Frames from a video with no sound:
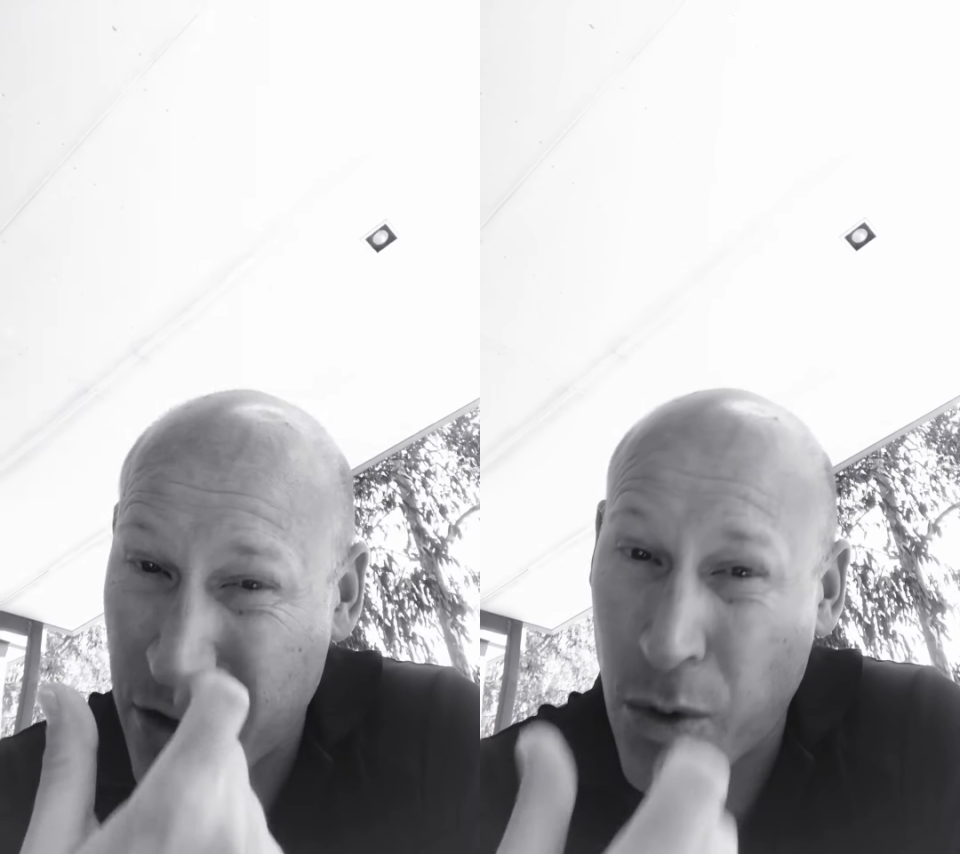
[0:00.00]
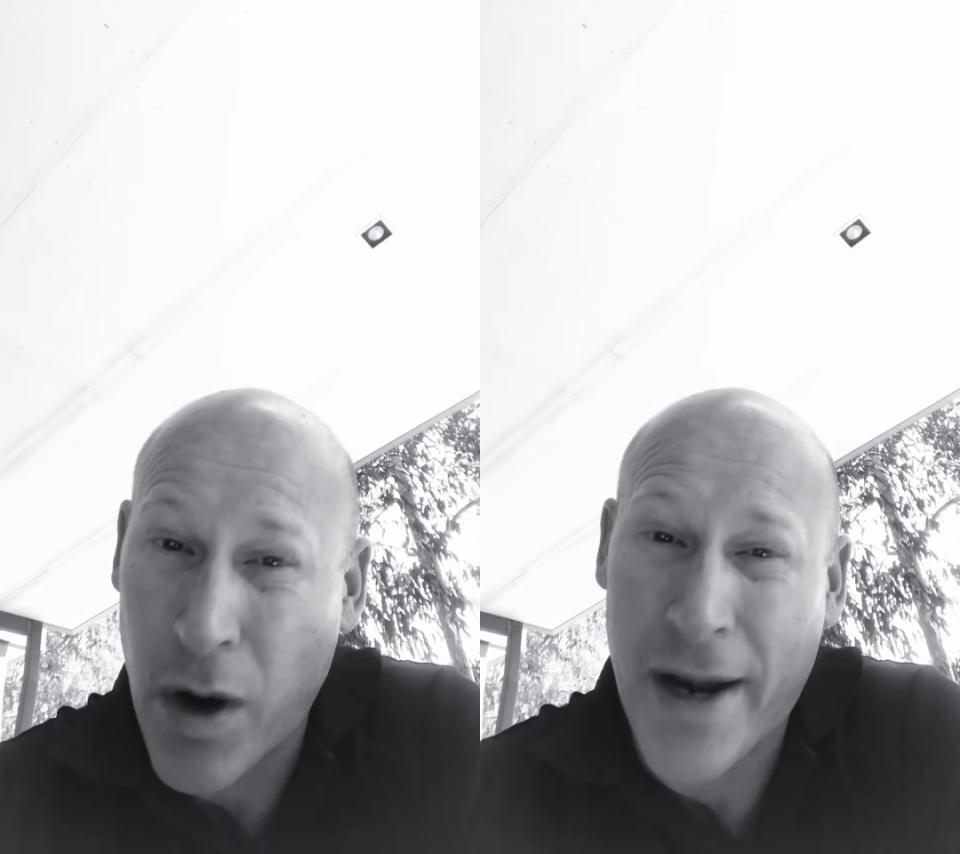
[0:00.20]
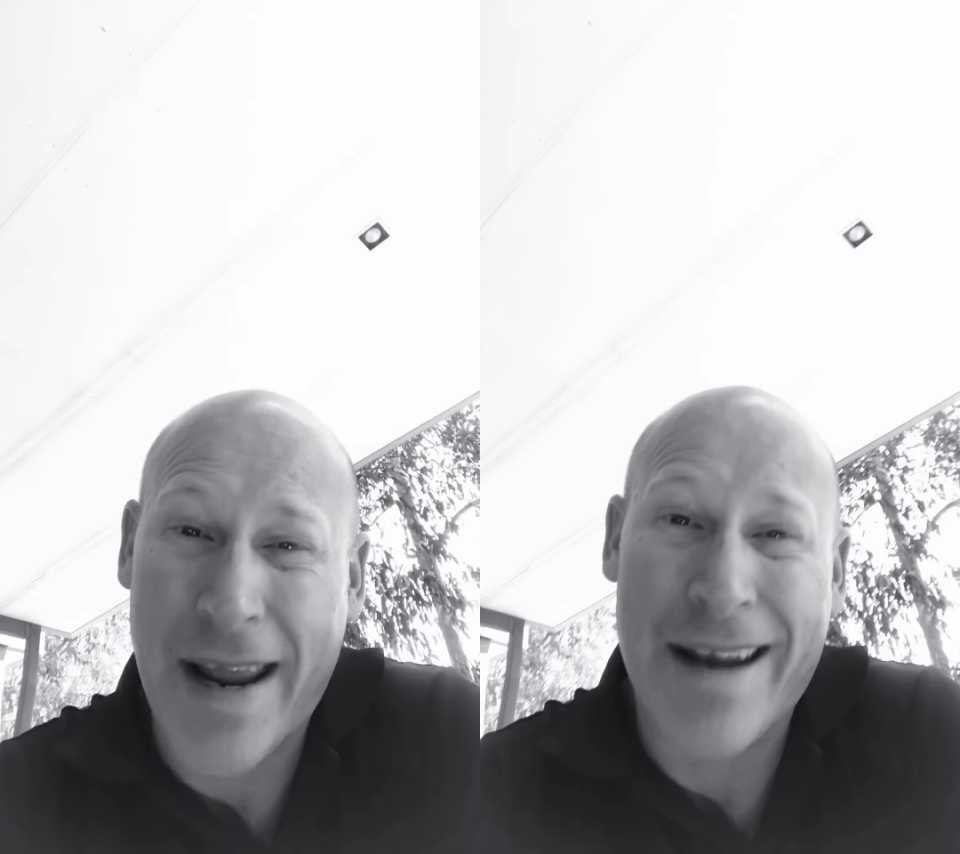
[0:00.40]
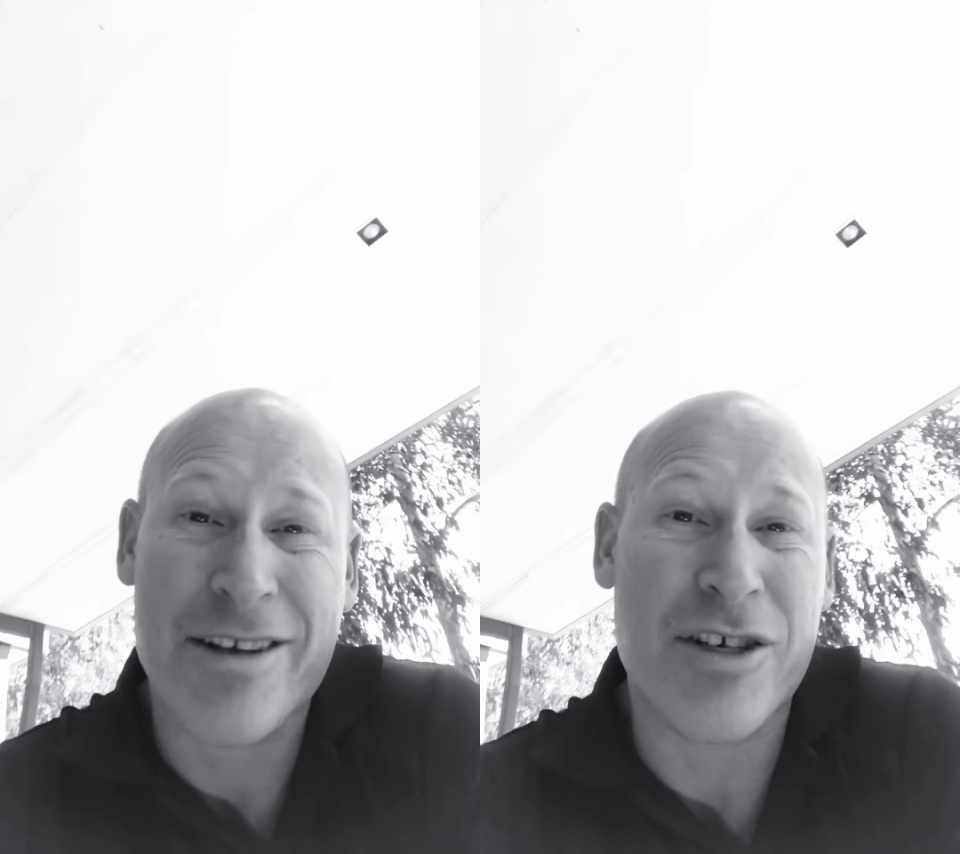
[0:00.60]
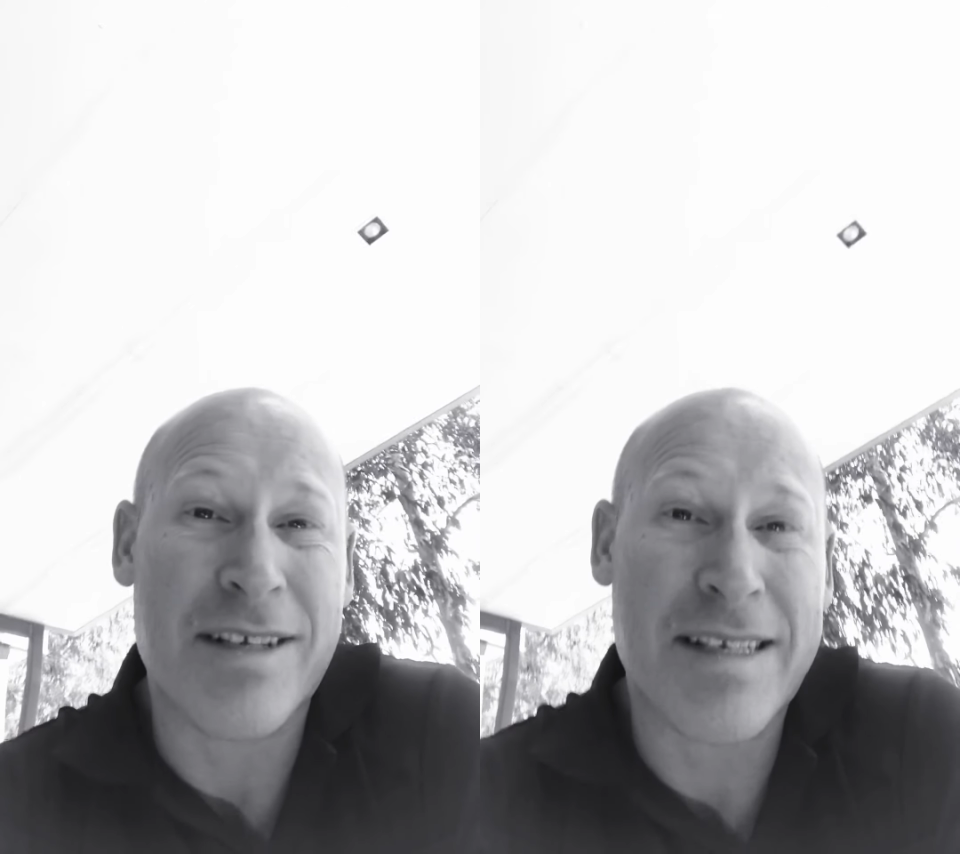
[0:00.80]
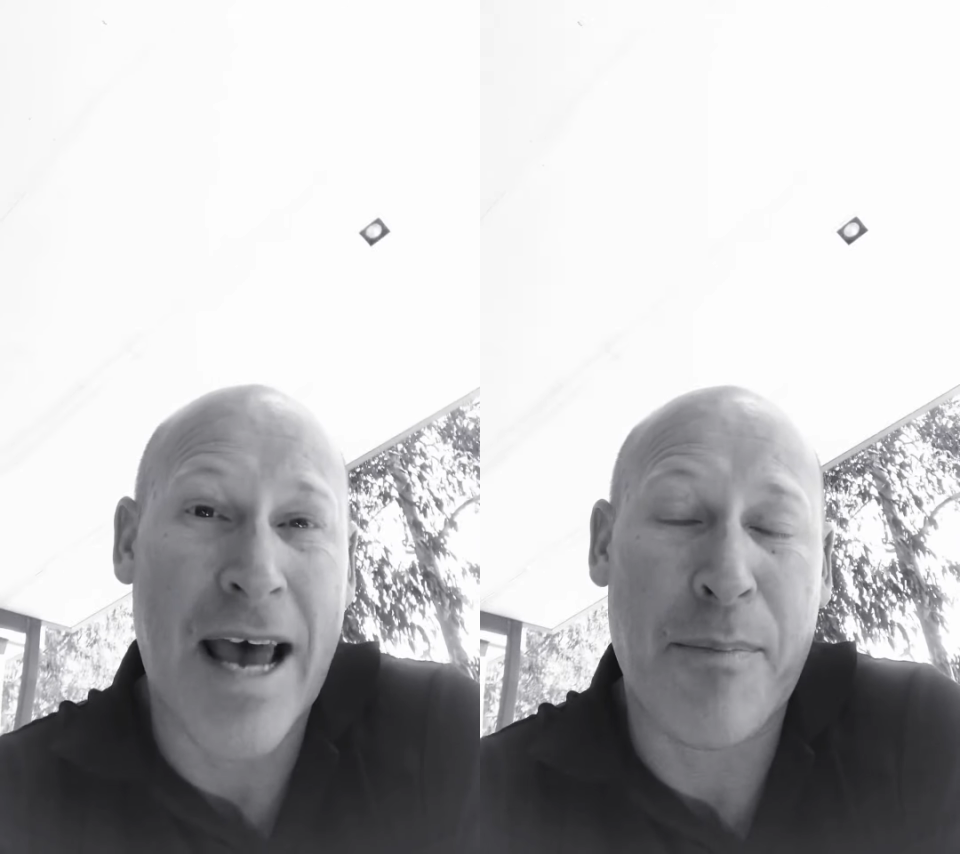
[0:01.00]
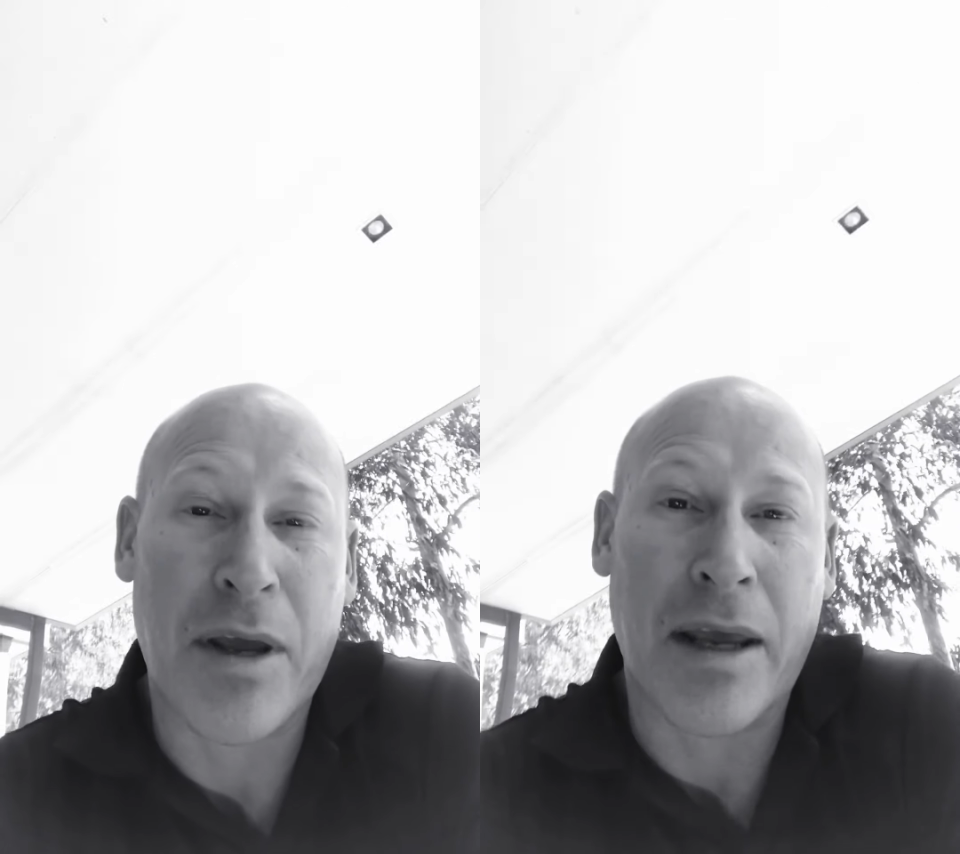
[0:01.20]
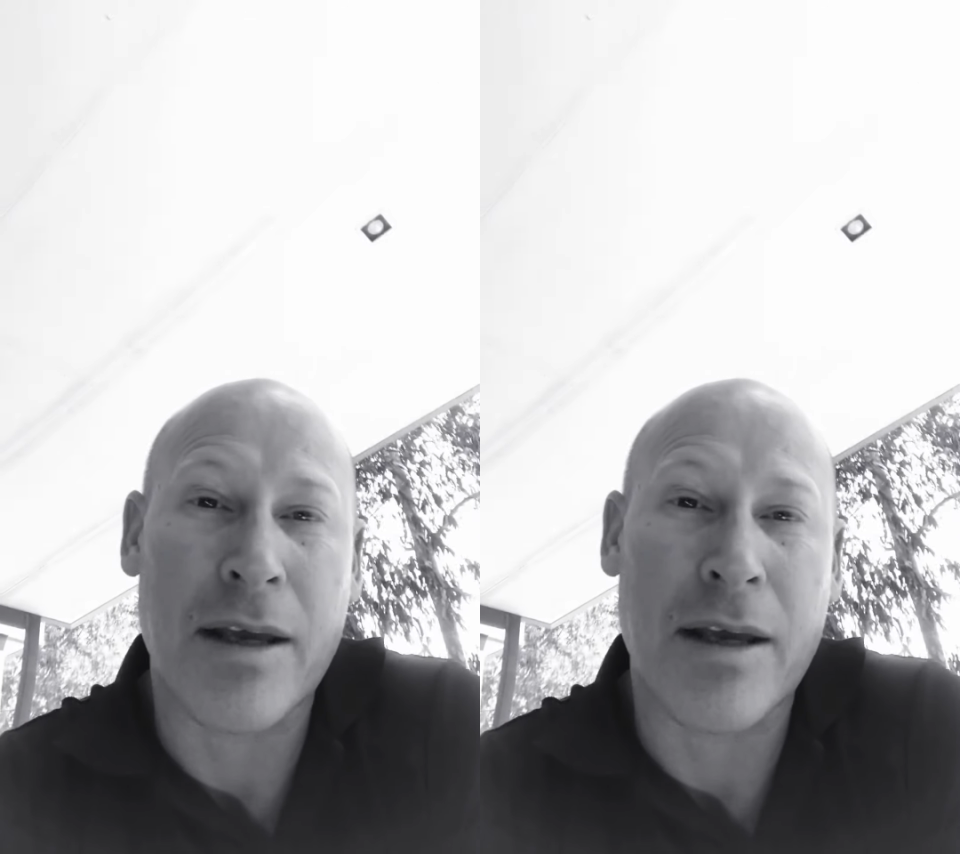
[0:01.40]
quite energy sapping.